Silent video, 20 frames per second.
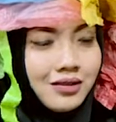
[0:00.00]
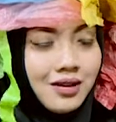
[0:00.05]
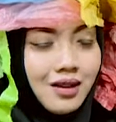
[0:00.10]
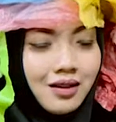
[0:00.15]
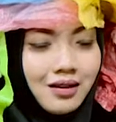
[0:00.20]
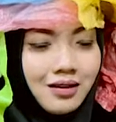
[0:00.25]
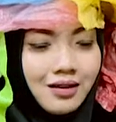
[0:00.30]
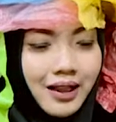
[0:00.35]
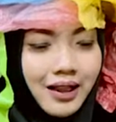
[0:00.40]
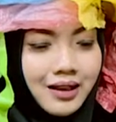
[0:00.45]

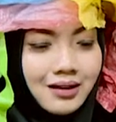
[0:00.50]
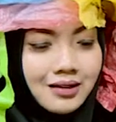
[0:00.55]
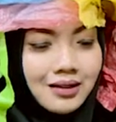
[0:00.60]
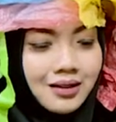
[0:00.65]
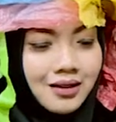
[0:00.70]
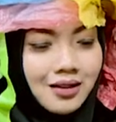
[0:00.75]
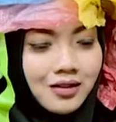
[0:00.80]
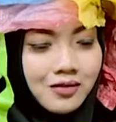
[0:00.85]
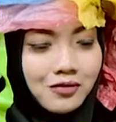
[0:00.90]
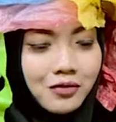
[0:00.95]
like
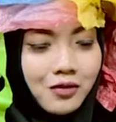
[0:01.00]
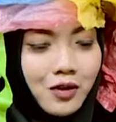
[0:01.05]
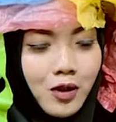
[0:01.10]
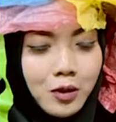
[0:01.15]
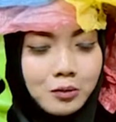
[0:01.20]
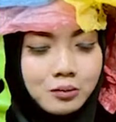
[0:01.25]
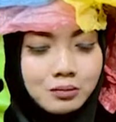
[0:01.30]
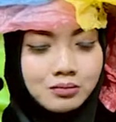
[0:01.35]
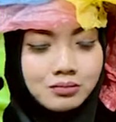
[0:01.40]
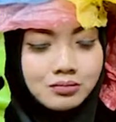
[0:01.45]

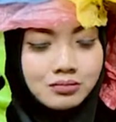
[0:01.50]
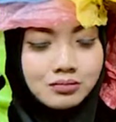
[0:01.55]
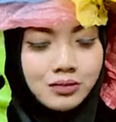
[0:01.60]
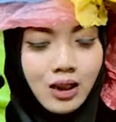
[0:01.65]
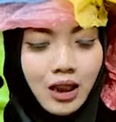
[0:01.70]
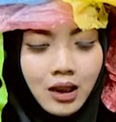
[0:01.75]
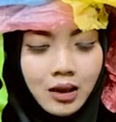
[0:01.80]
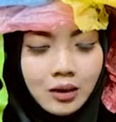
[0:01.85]
from